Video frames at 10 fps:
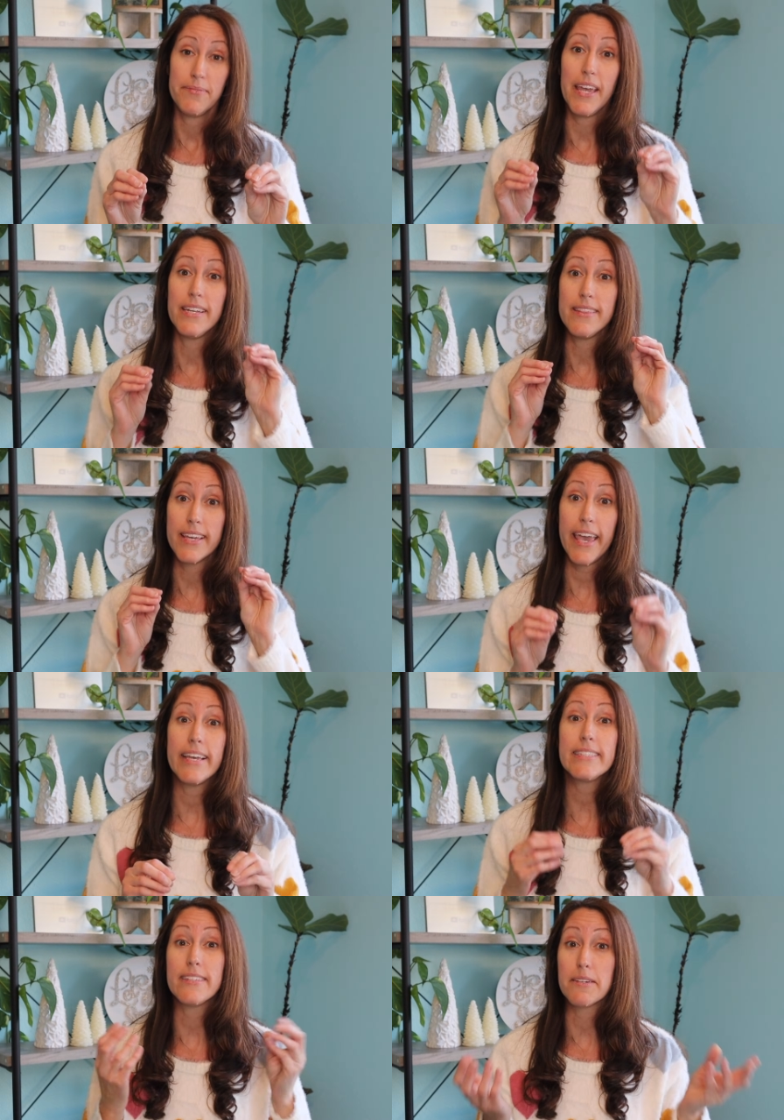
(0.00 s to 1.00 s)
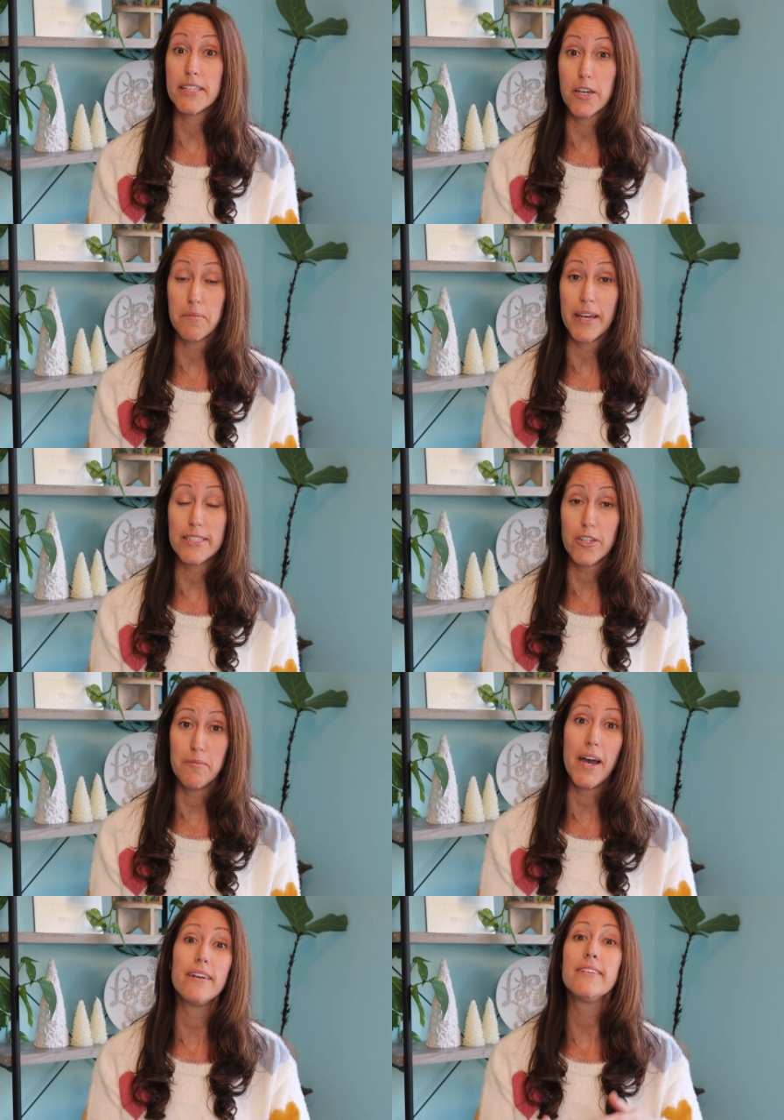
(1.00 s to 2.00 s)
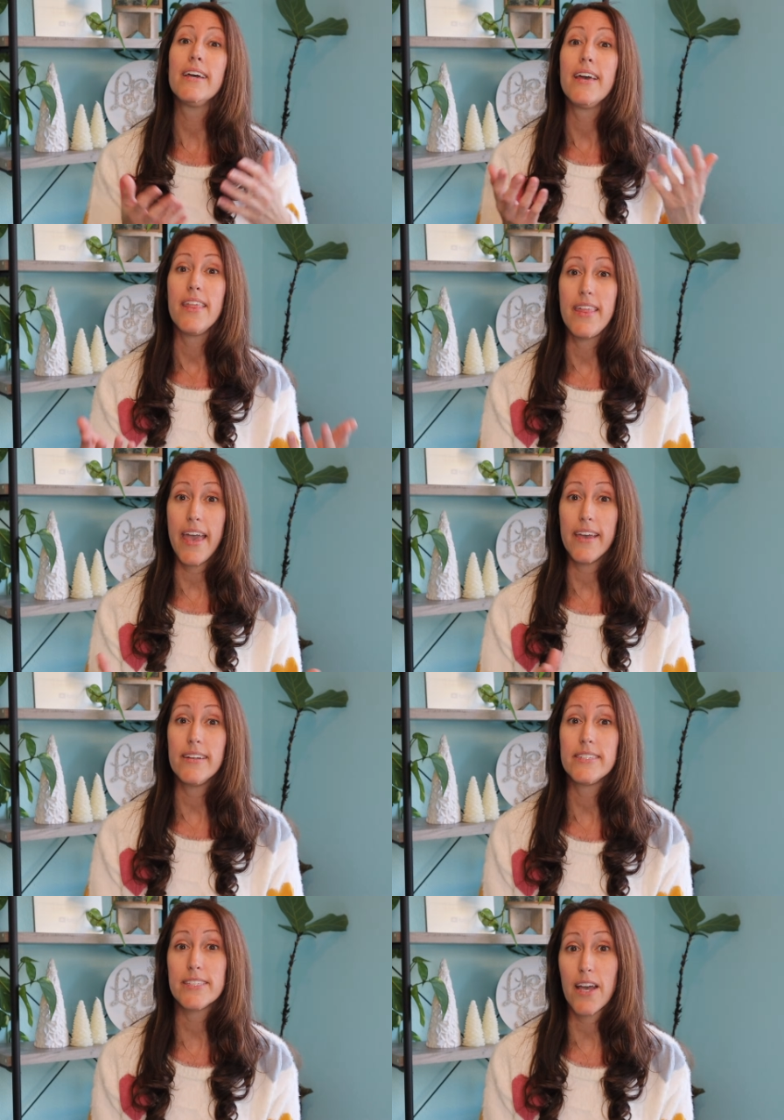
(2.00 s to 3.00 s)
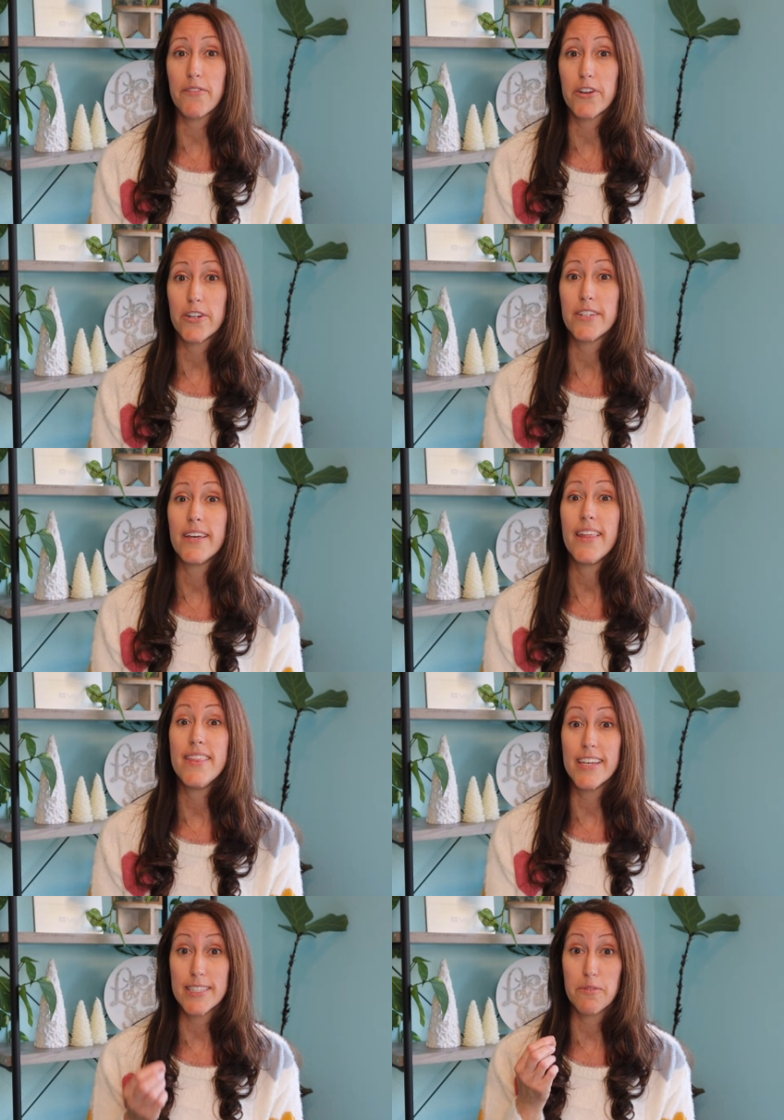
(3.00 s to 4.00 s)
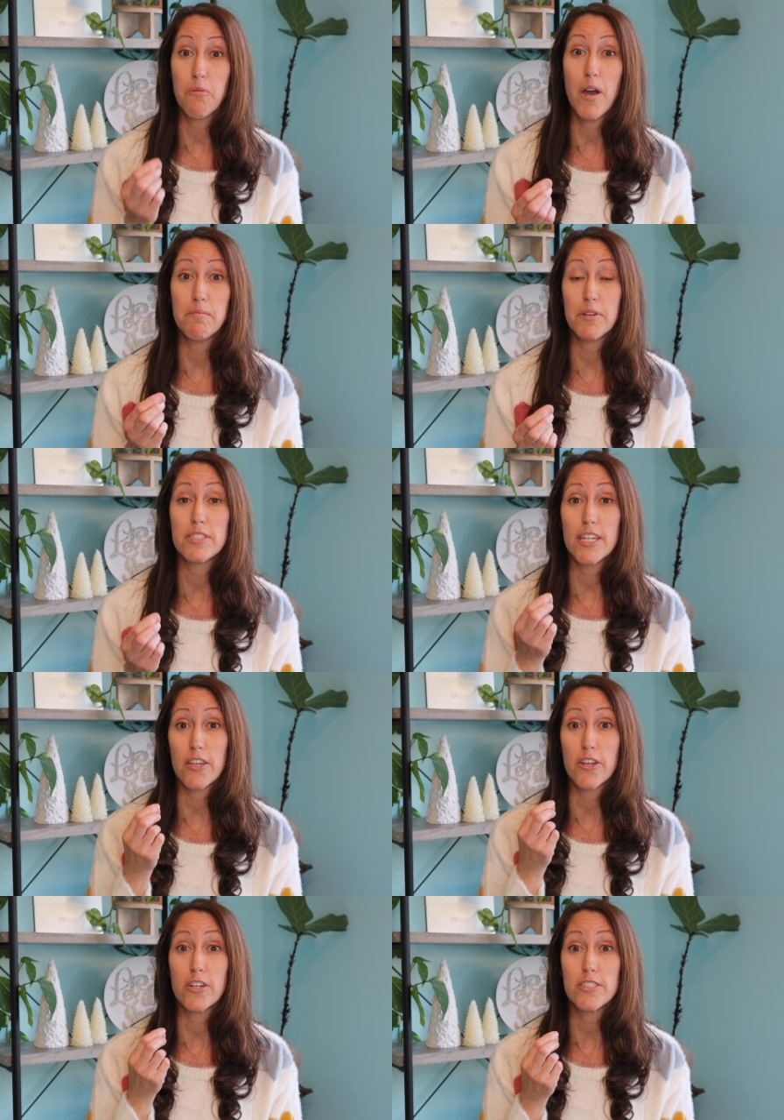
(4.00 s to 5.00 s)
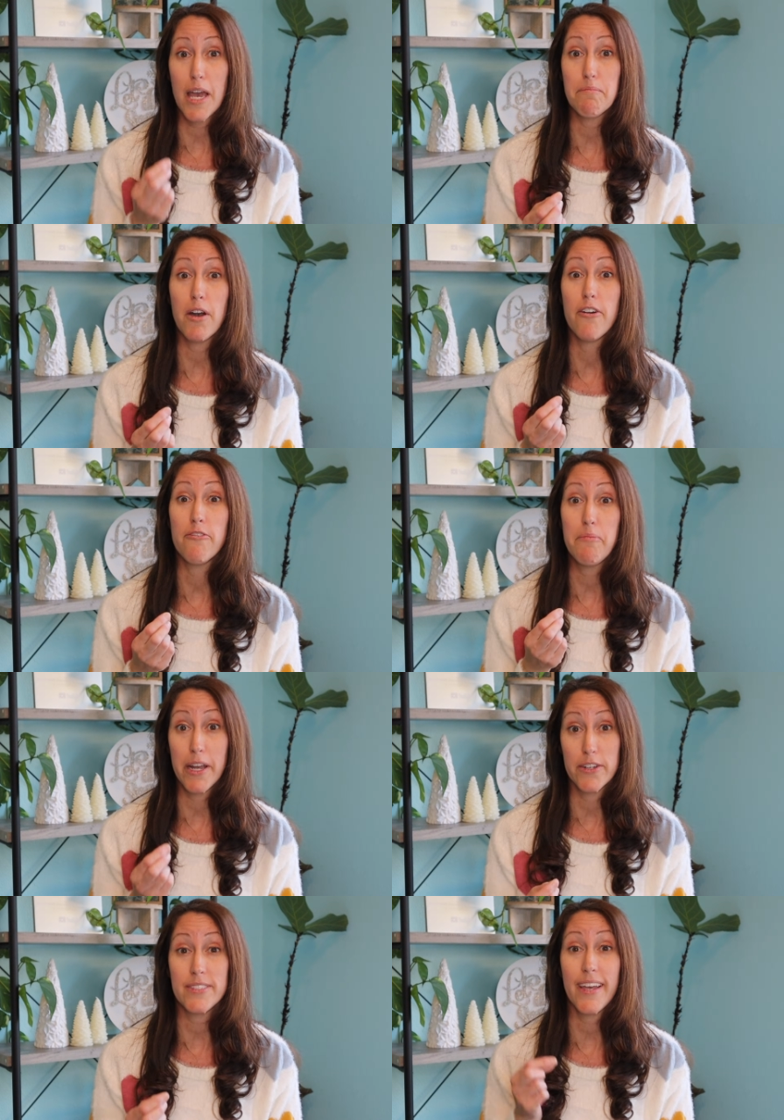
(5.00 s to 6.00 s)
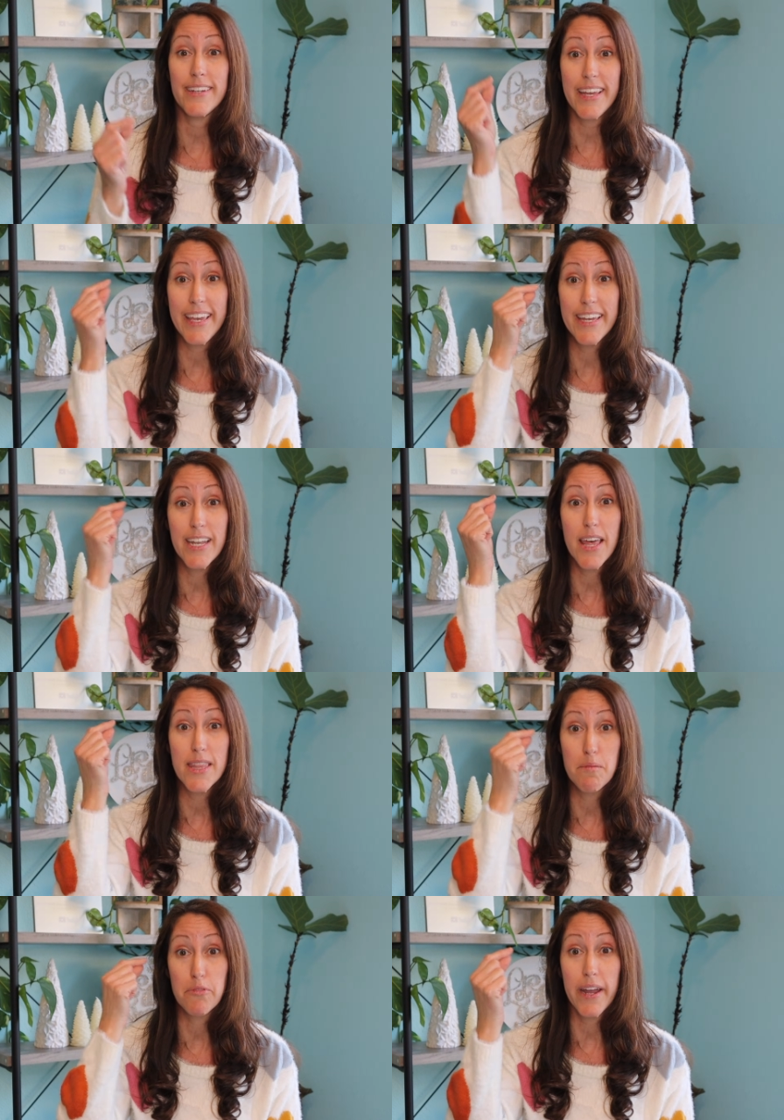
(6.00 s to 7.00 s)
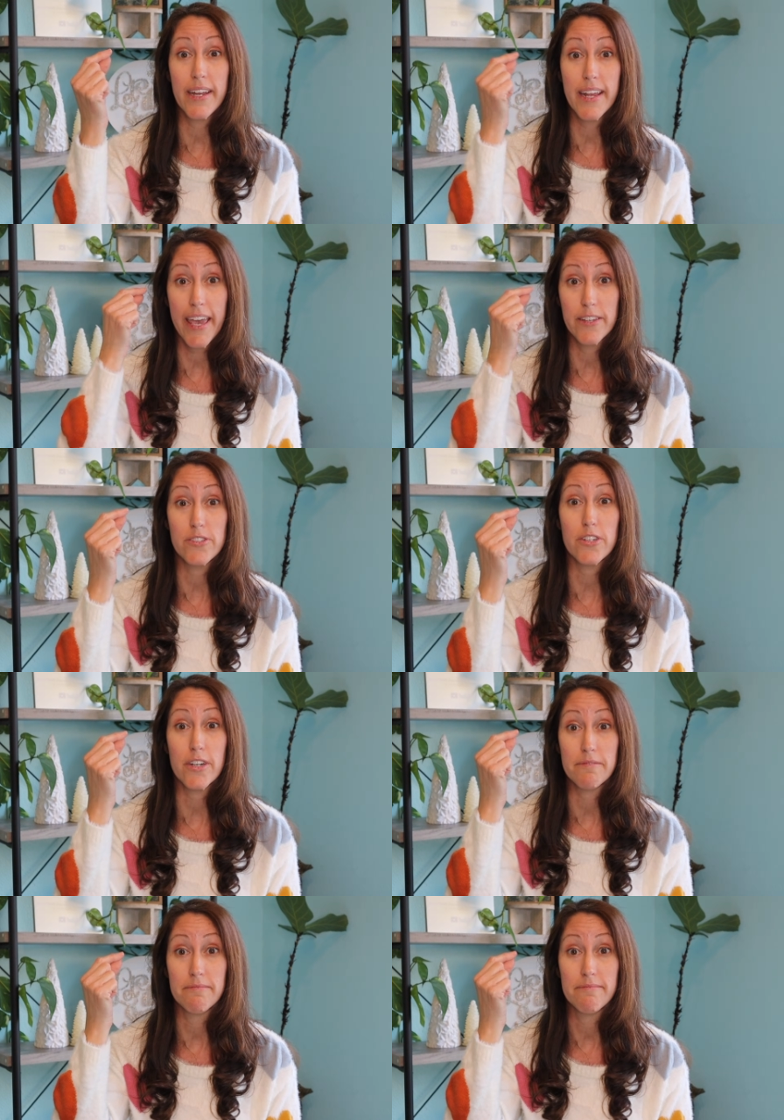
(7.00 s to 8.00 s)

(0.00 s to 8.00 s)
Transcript: And in the case of the glioblastoma, they discovered this one particular type of parasite in the brain cancer